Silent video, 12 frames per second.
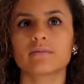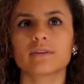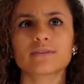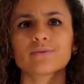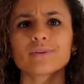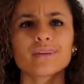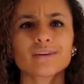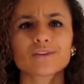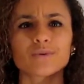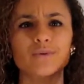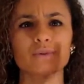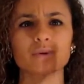It's only like
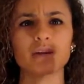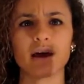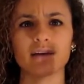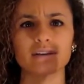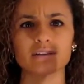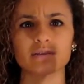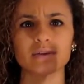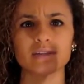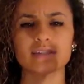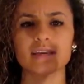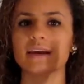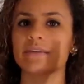$2 or $3, I want to say.